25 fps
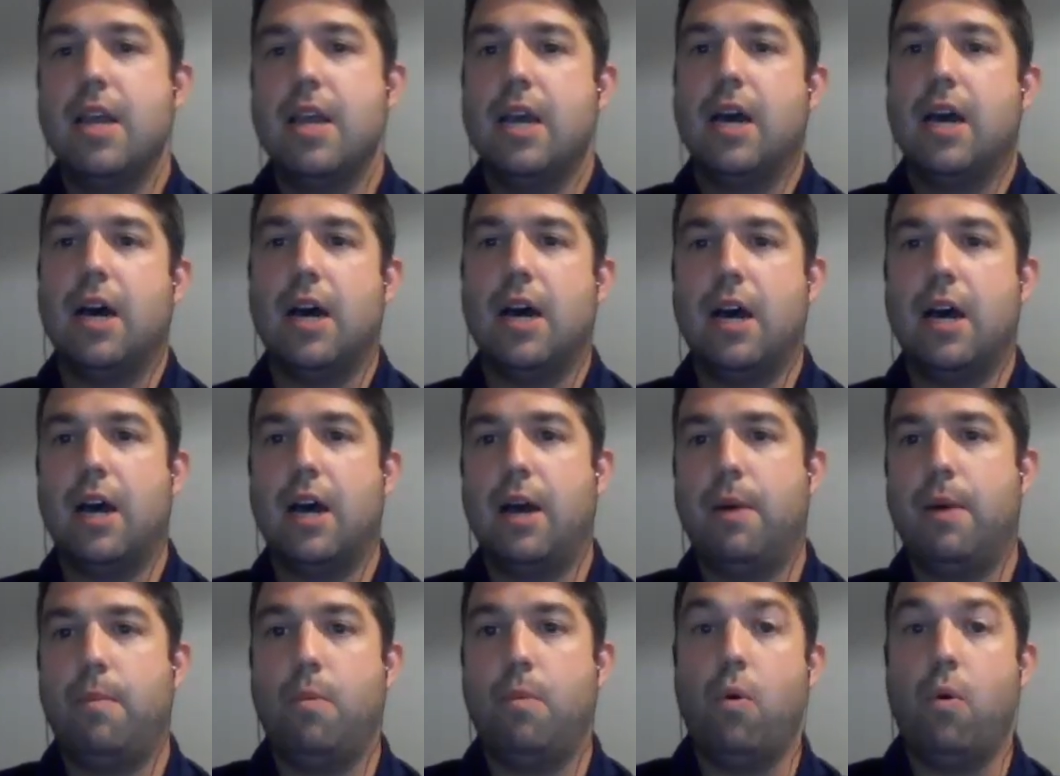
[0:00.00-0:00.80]

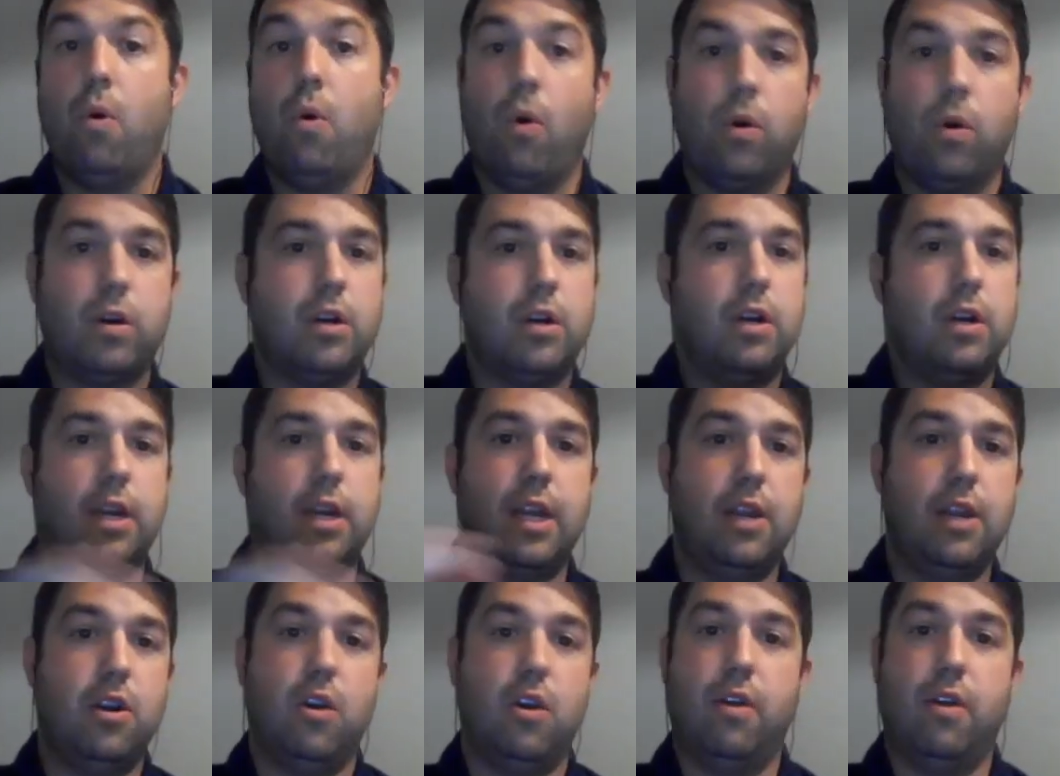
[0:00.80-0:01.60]
Or,
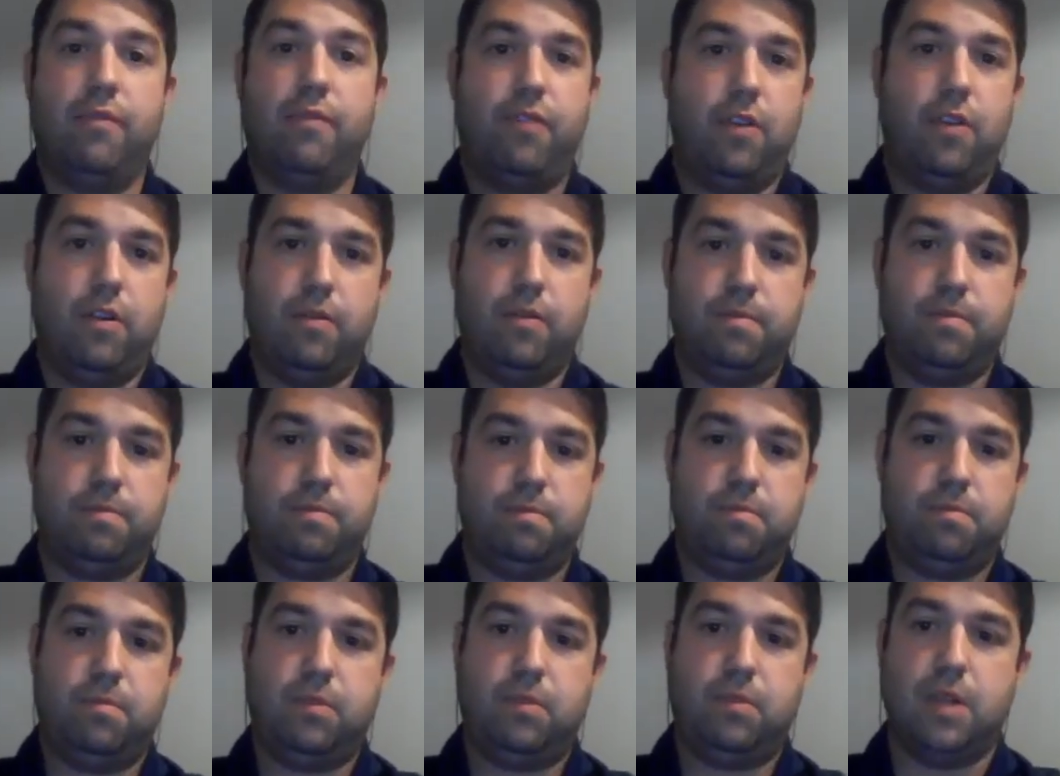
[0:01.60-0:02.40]
if you're
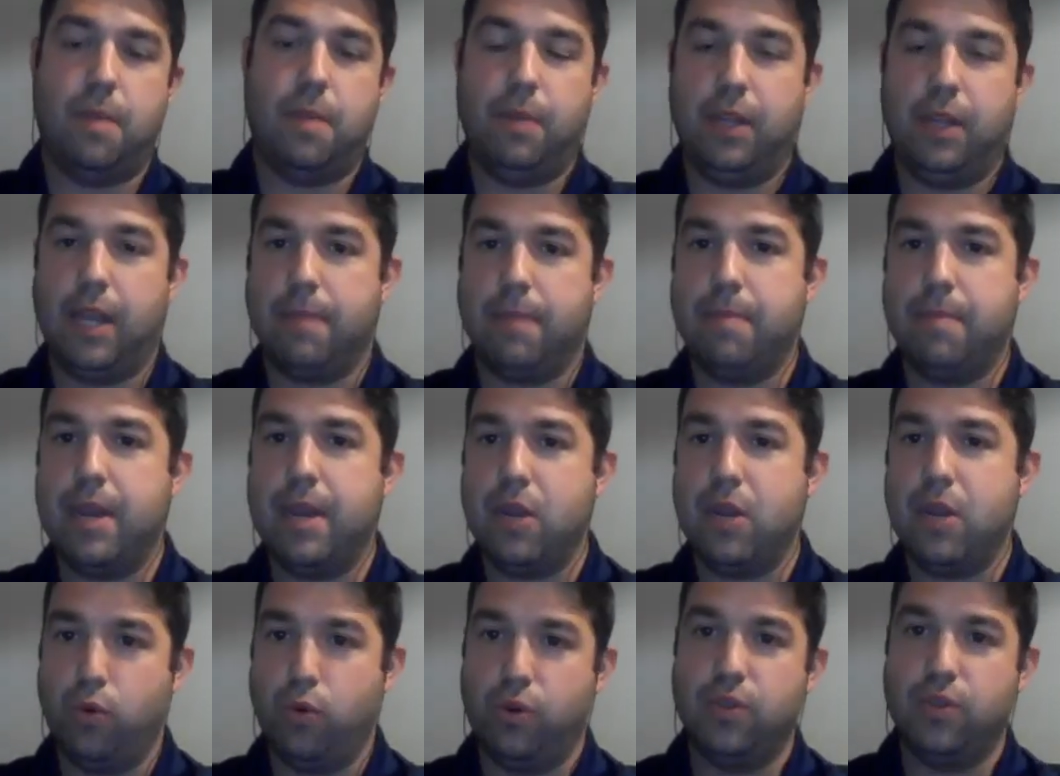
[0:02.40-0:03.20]
someone like
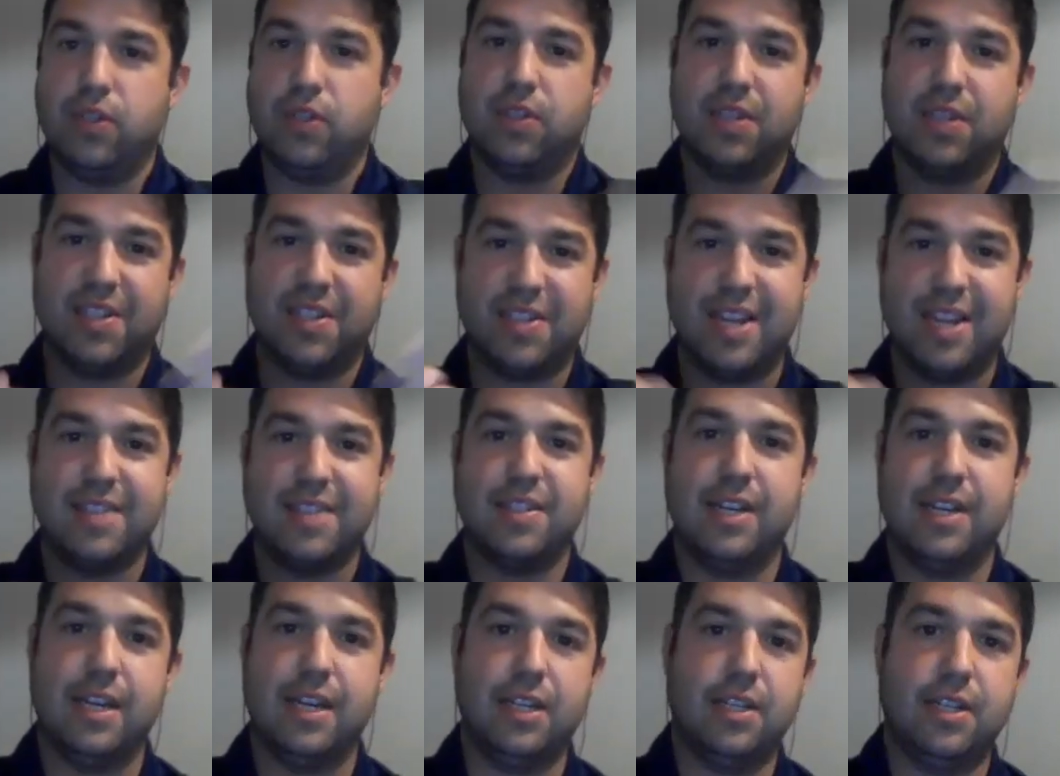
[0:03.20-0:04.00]
me who uses this
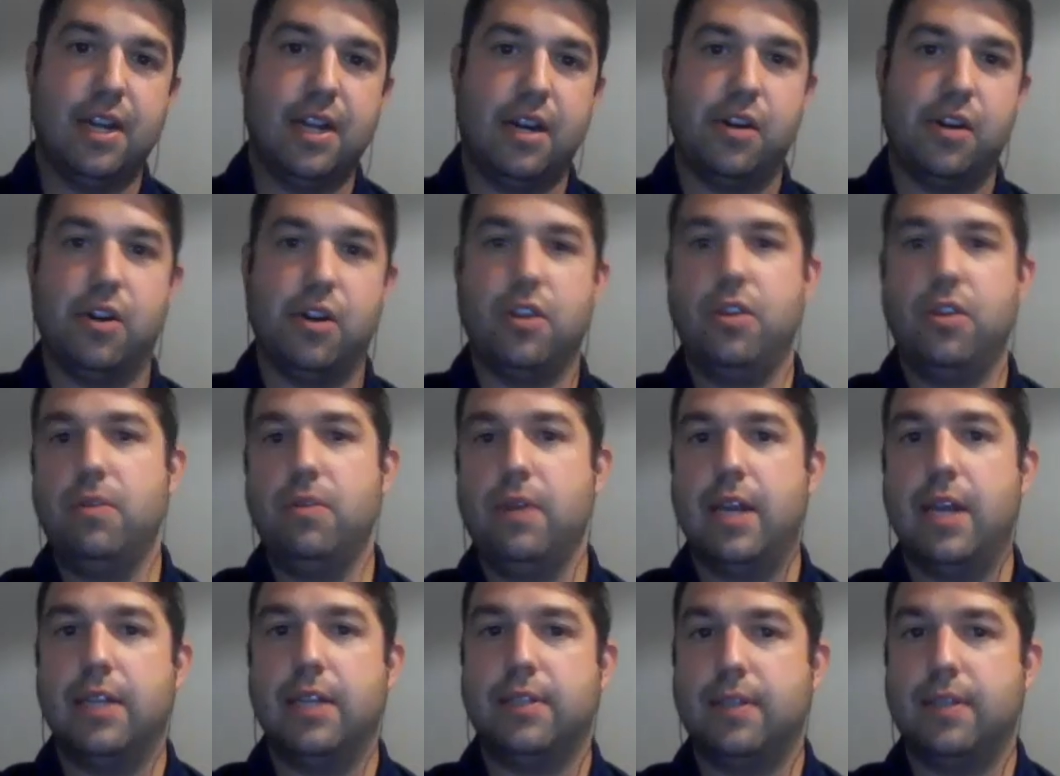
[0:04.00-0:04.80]
as an entire
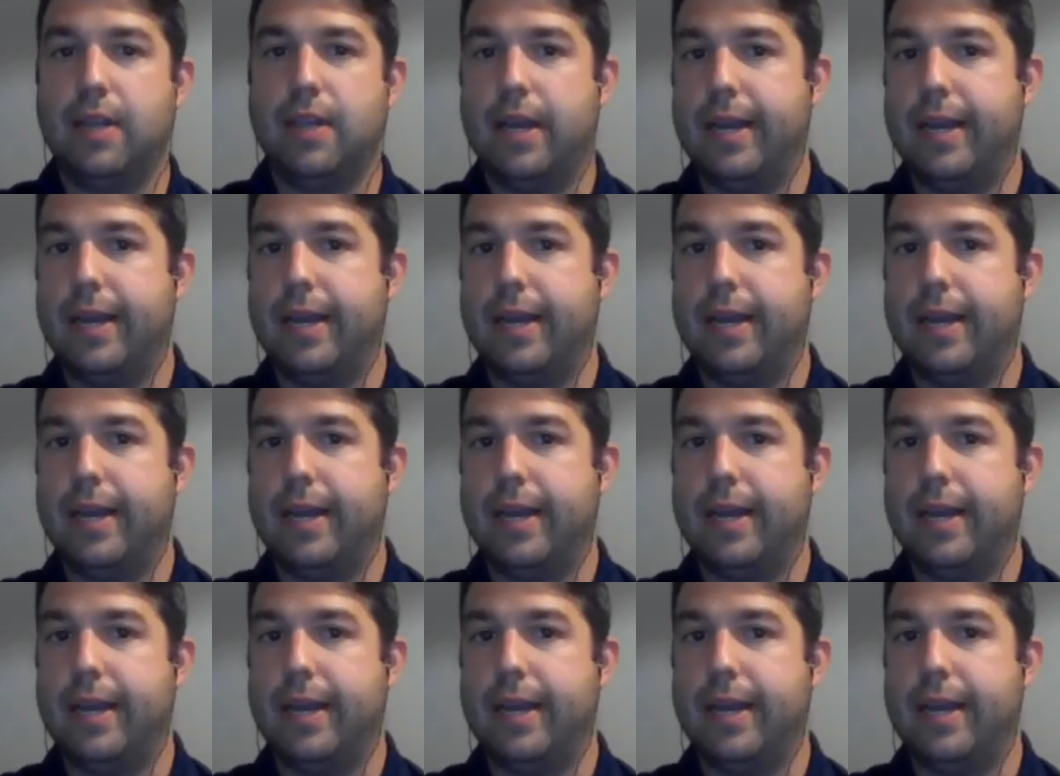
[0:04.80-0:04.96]
unit,